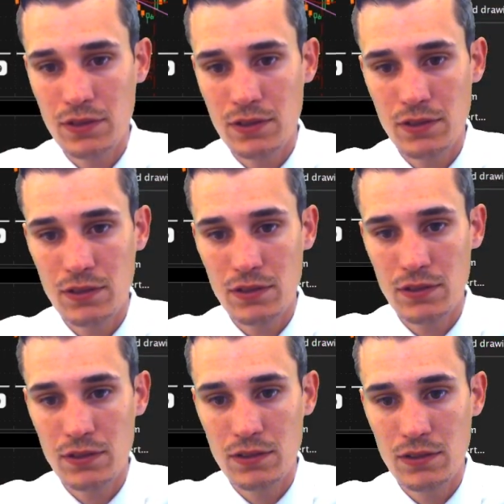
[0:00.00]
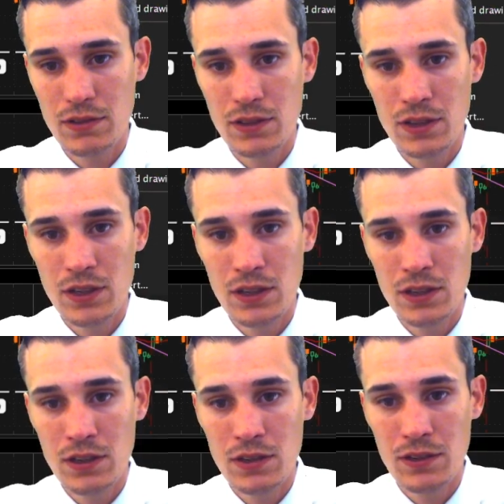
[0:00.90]

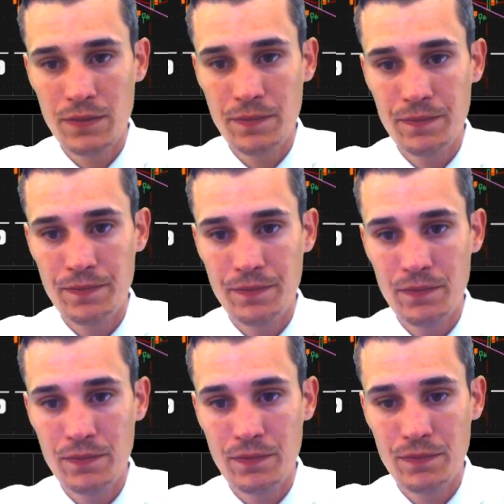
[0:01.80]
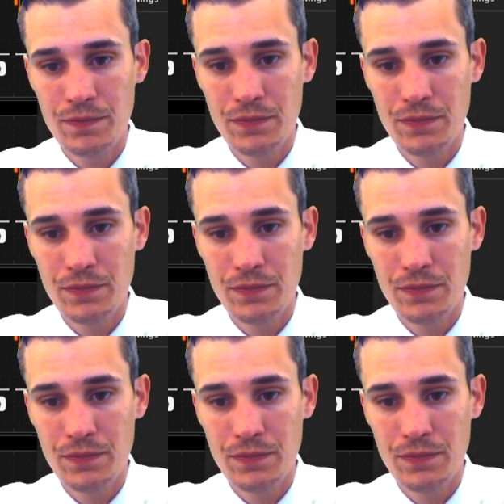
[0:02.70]
(no one is talking)